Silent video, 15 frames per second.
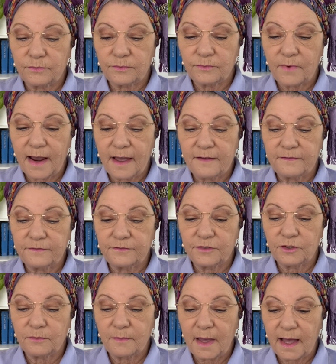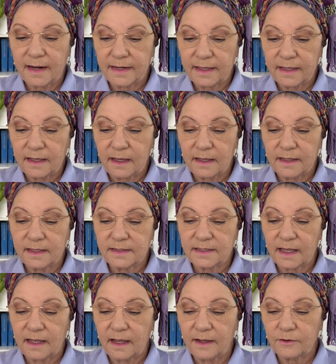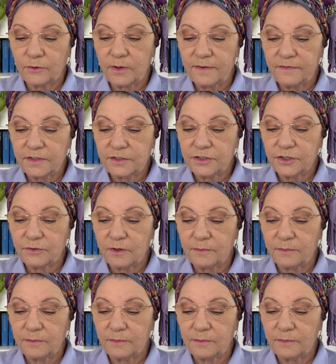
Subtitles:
Rav Umaning is equivalent to a